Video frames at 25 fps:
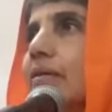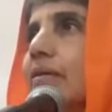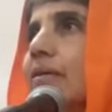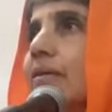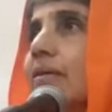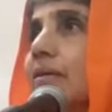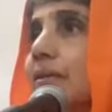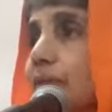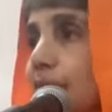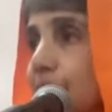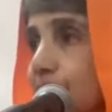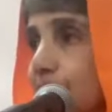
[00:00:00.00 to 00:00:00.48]

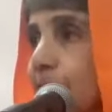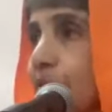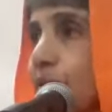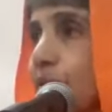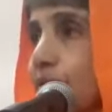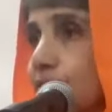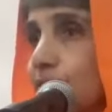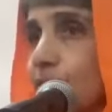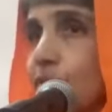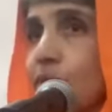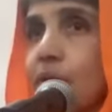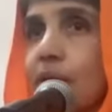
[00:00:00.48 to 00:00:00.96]
It was
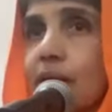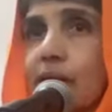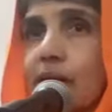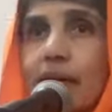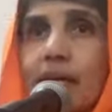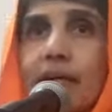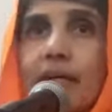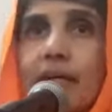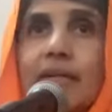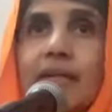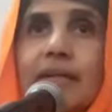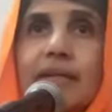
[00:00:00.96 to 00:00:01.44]
a
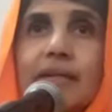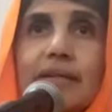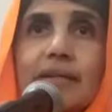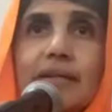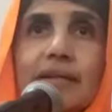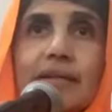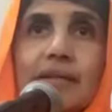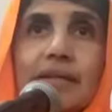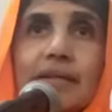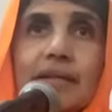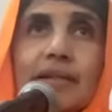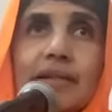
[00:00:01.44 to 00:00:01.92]
yoga
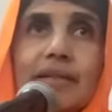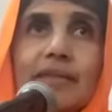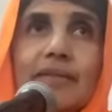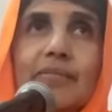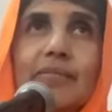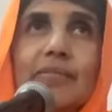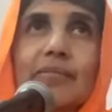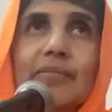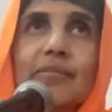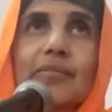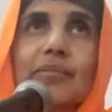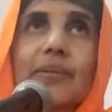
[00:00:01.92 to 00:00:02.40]

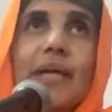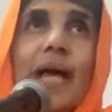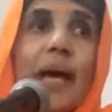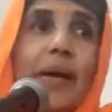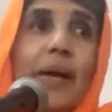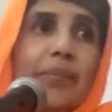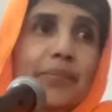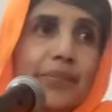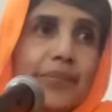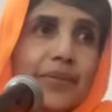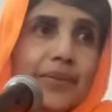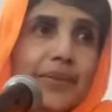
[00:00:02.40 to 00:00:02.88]

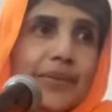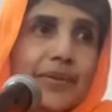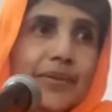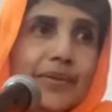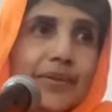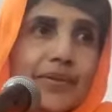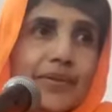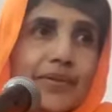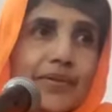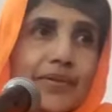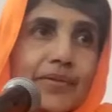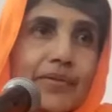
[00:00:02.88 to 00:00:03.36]
camp
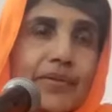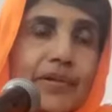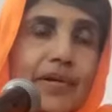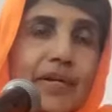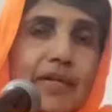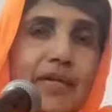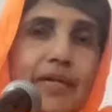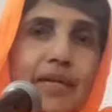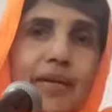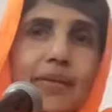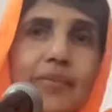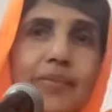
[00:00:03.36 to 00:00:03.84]

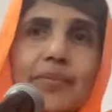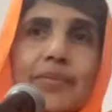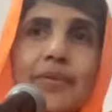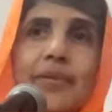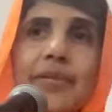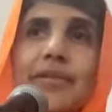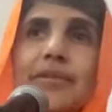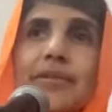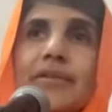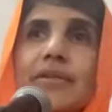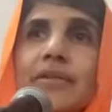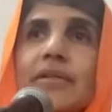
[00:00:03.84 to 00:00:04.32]

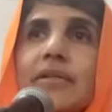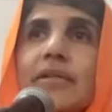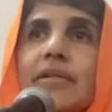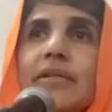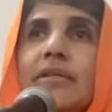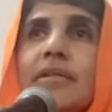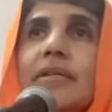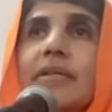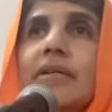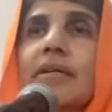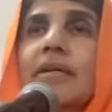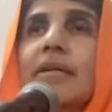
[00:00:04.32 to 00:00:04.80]
T-shirt.
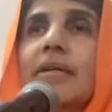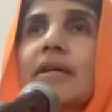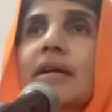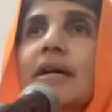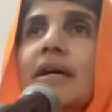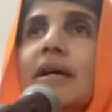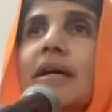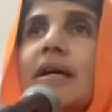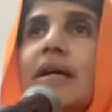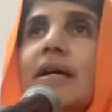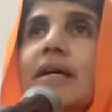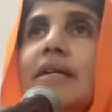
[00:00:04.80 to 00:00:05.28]

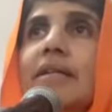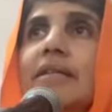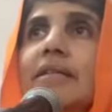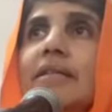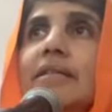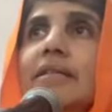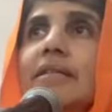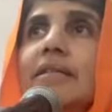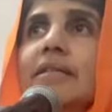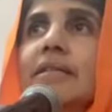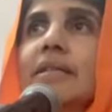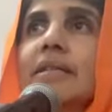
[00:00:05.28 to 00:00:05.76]

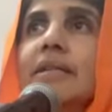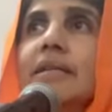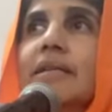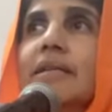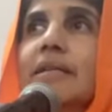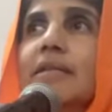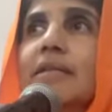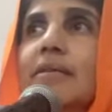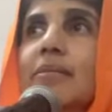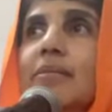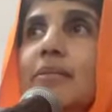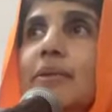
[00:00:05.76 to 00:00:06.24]
And
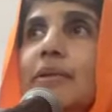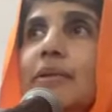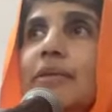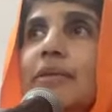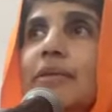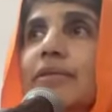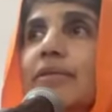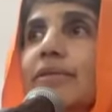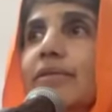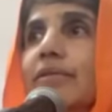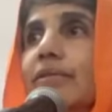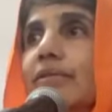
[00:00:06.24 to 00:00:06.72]
the
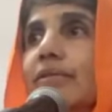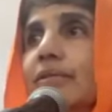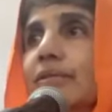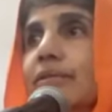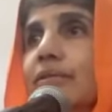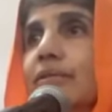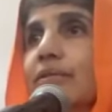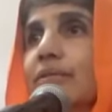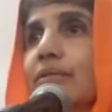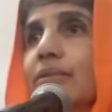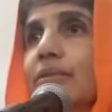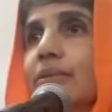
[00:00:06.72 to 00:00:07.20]

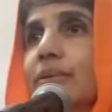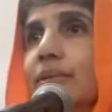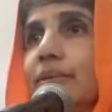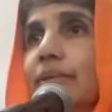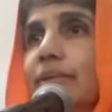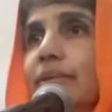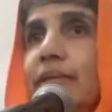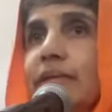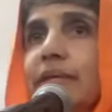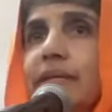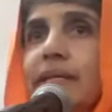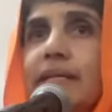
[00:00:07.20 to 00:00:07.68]
person who
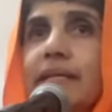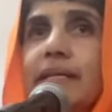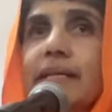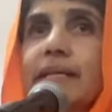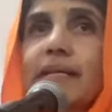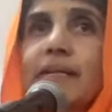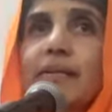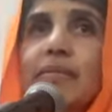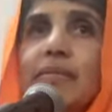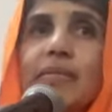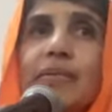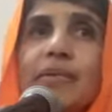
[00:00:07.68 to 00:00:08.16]
was leading
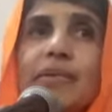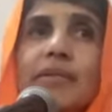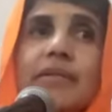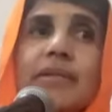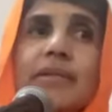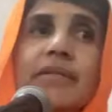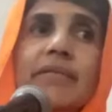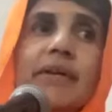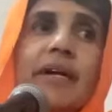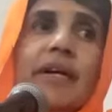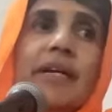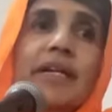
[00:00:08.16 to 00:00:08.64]
it must
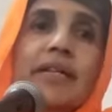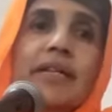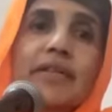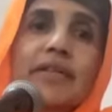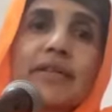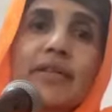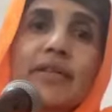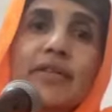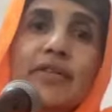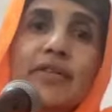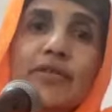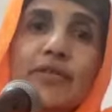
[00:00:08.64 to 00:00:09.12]
have had a
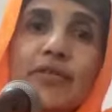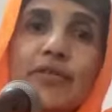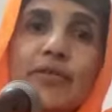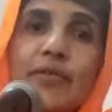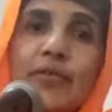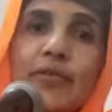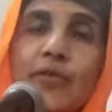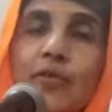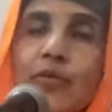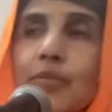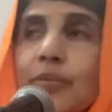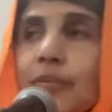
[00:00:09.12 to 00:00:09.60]
sense of
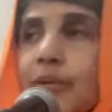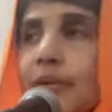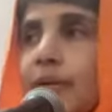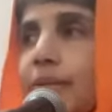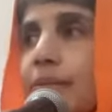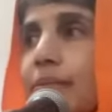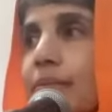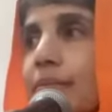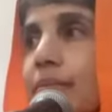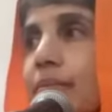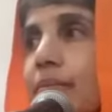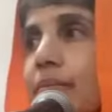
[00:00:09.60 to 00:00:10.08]
humor.
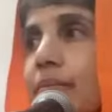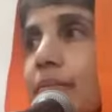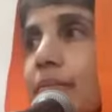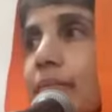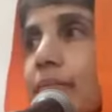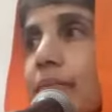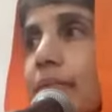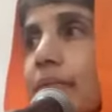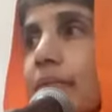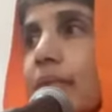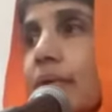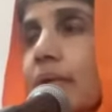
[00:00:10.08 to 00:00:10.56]

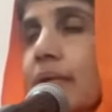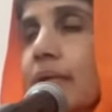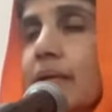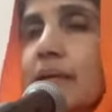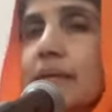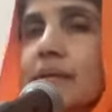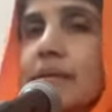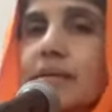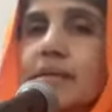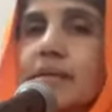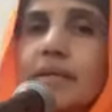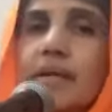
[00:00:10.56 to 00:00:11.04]

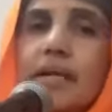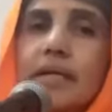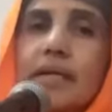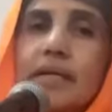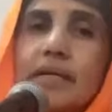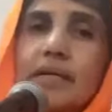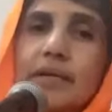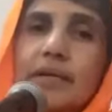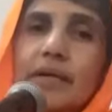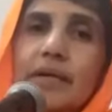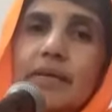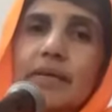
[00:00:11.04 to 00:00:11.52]
It
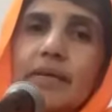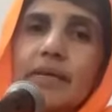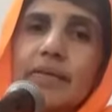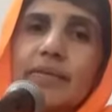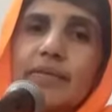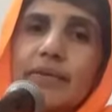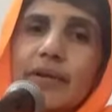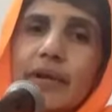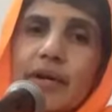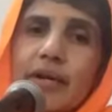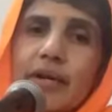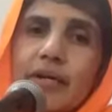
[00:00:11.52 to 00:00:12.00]
said on the
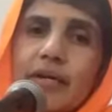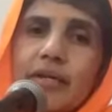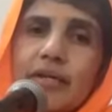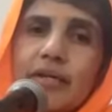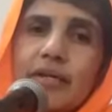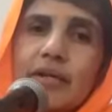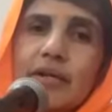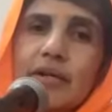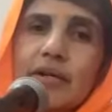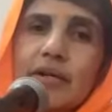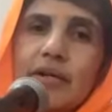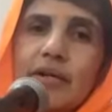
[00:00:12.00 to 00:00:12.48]
front,
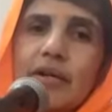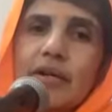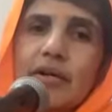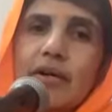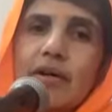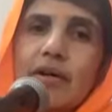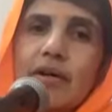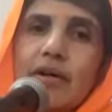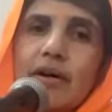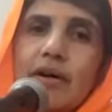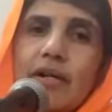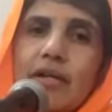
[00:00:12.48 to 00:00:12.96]

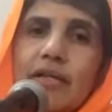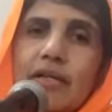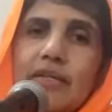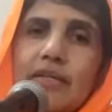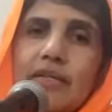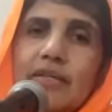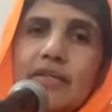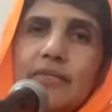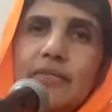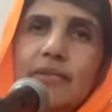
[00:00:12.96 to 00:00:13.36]
"All's